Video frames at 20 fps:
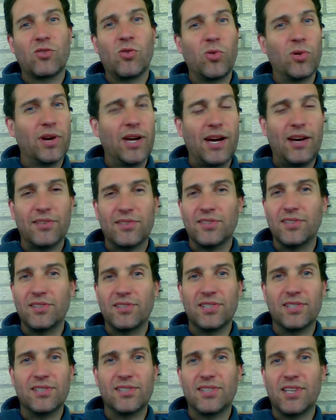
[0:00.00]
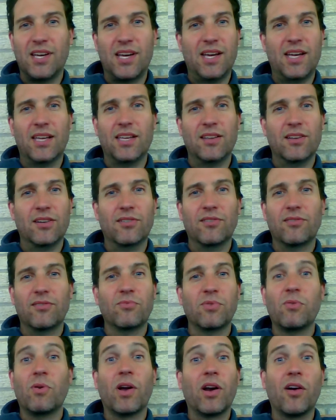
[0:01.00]
courthouses and saying, you
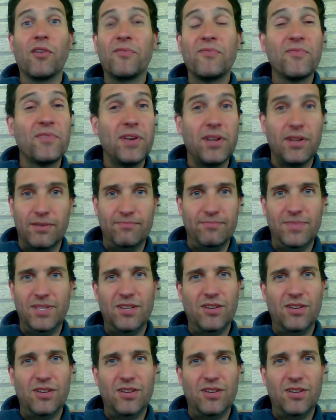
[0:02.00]
know, we want our freedom.